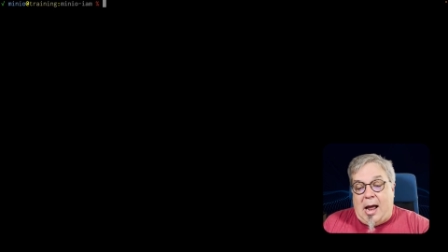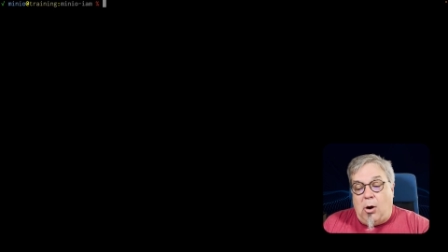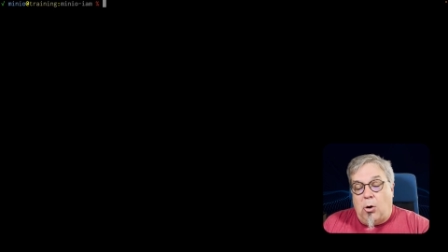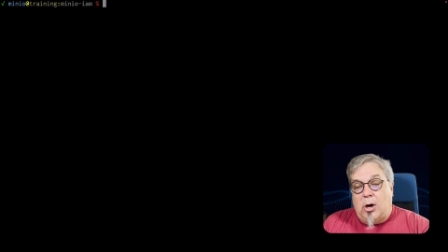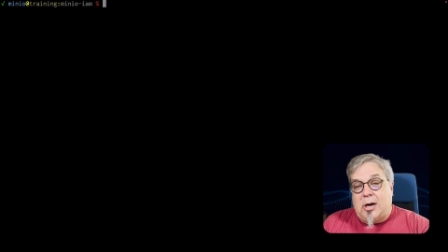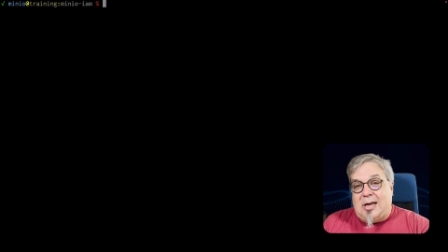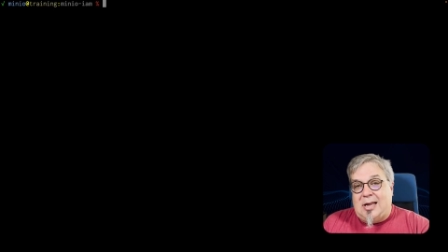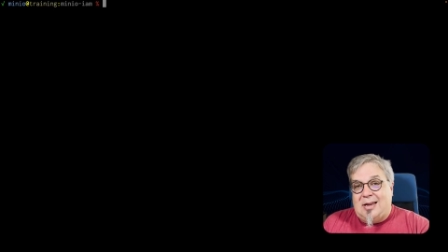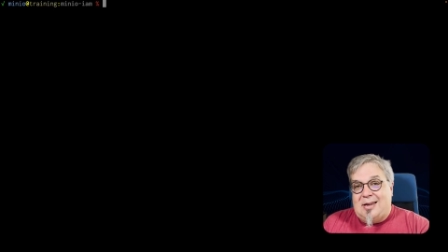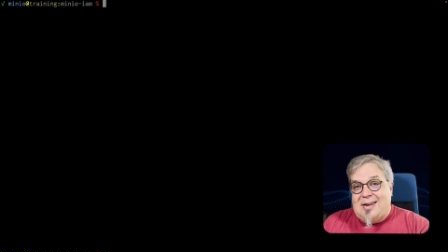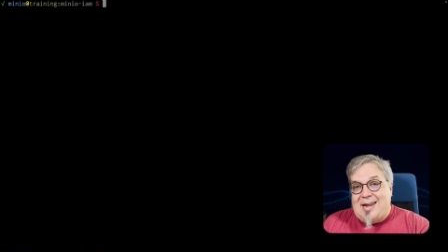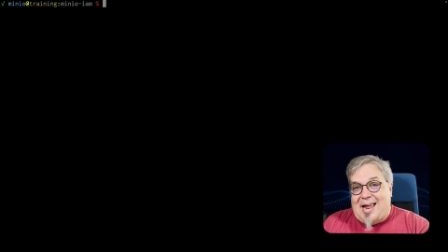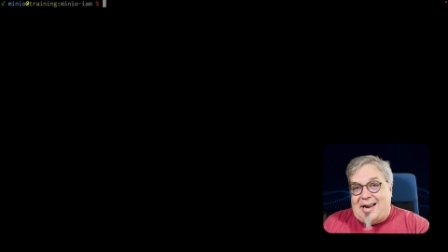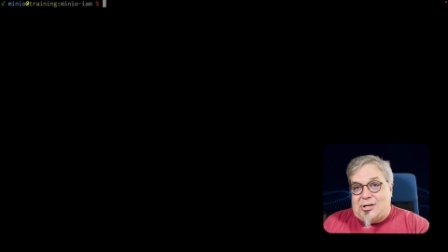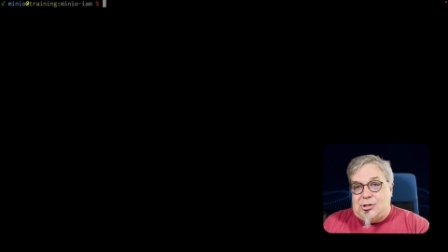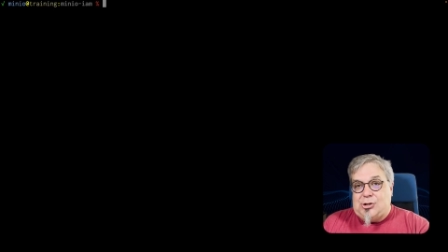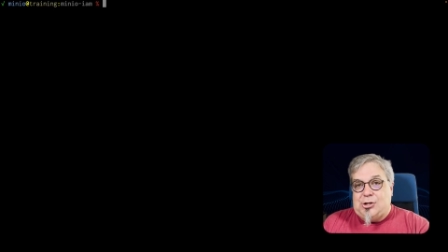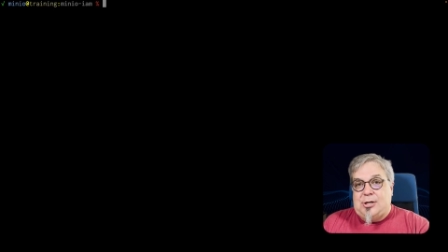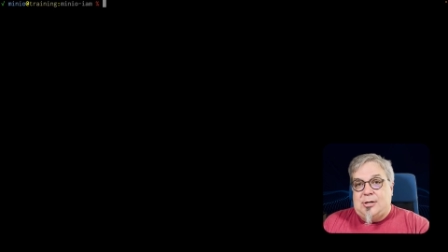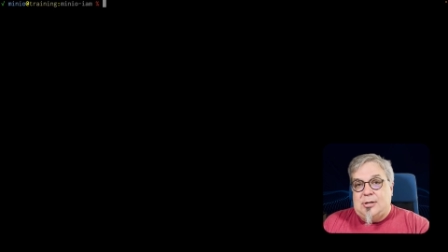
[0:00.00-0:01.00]
our
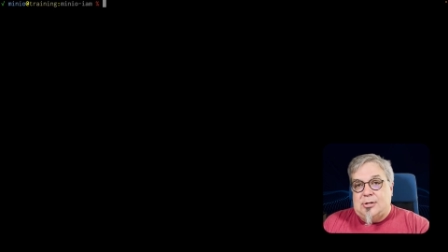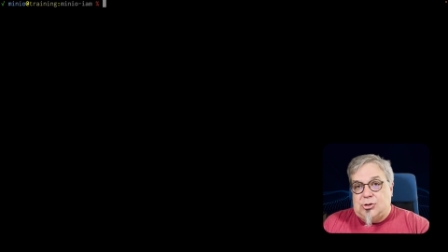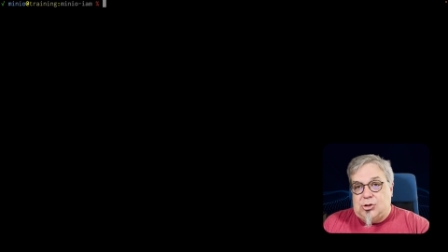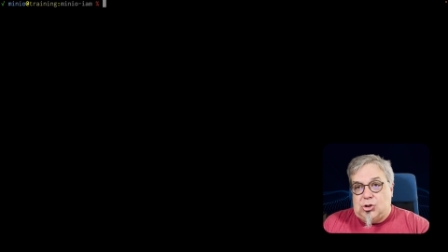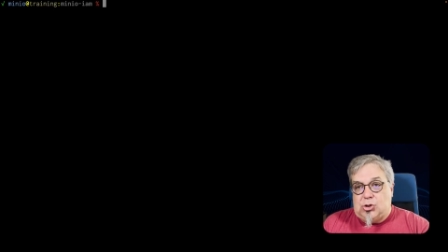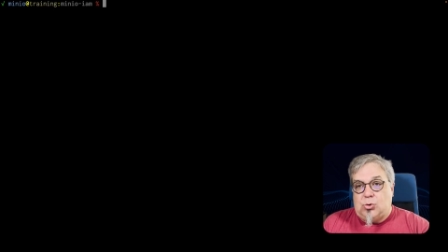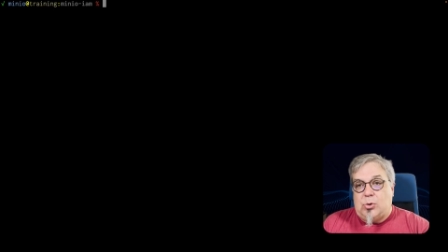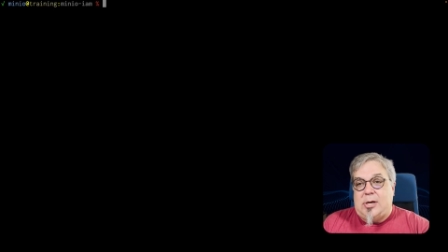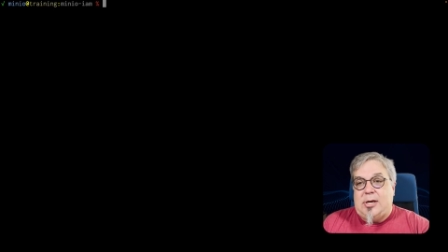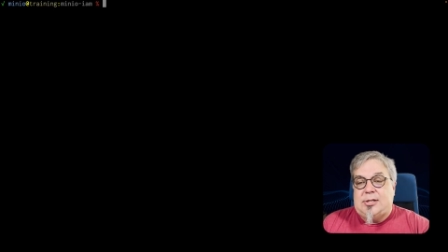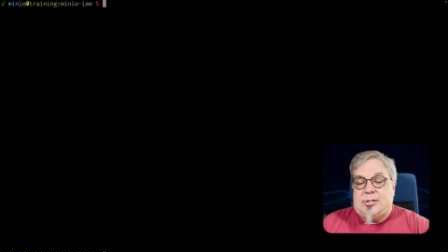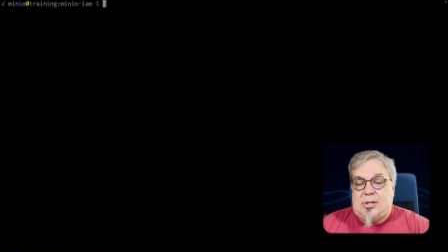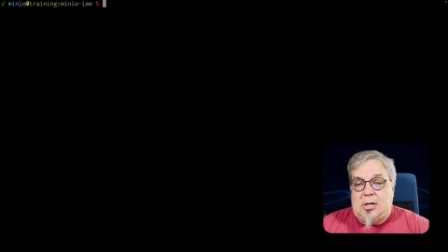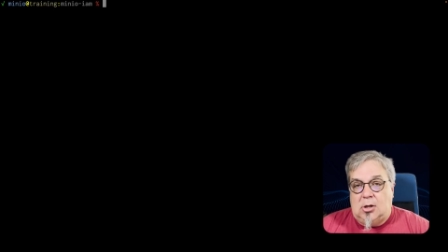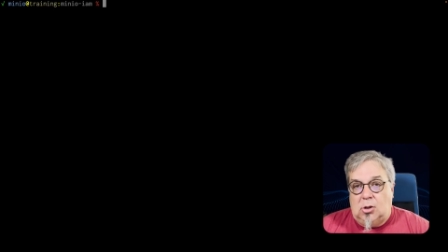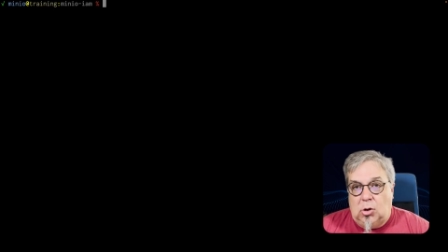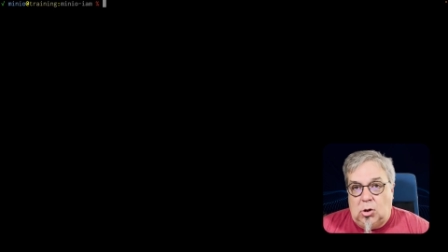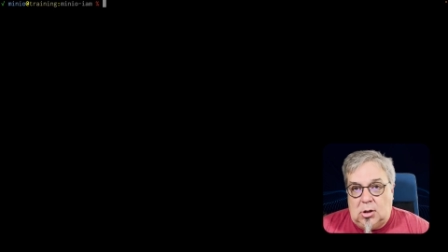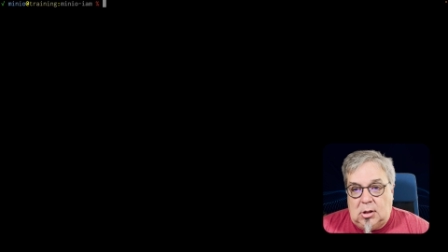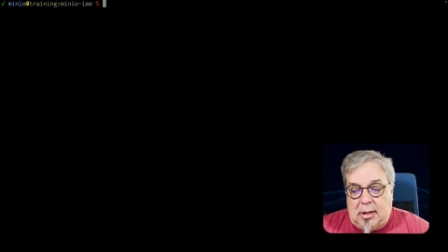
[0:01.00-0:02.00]
connection string is
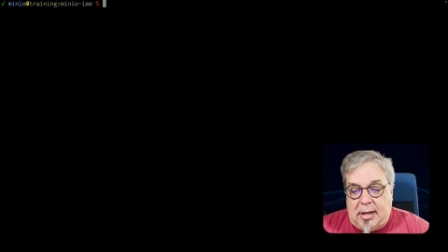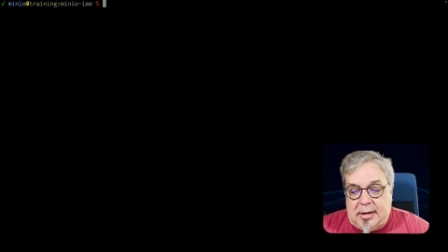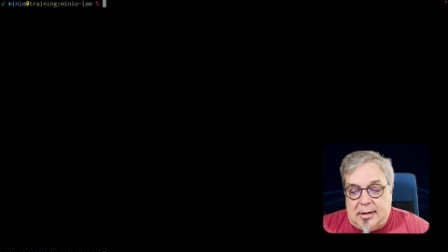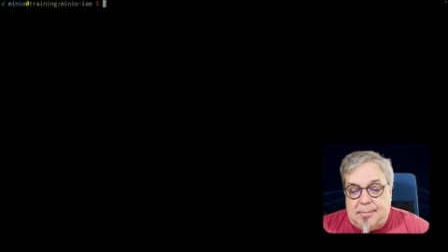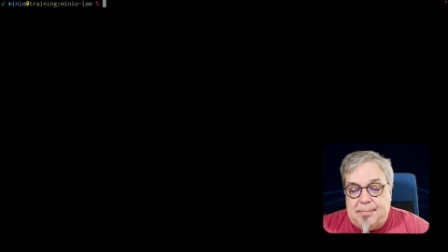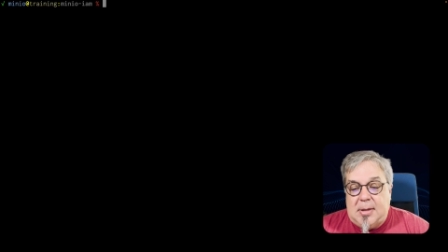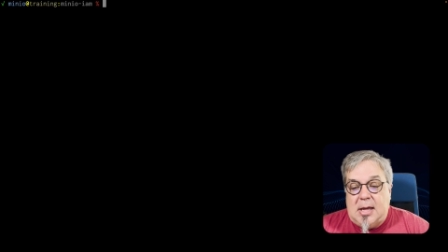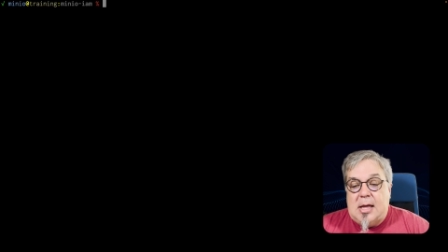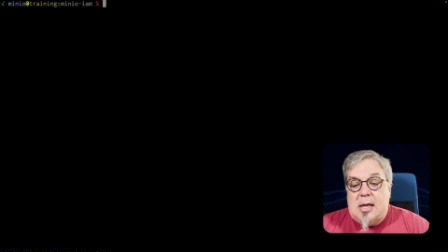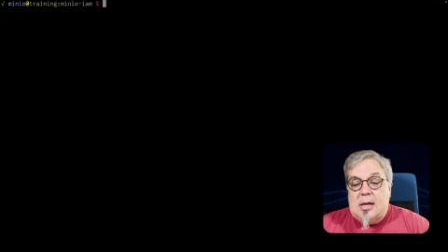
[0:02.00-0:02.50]
going to look like.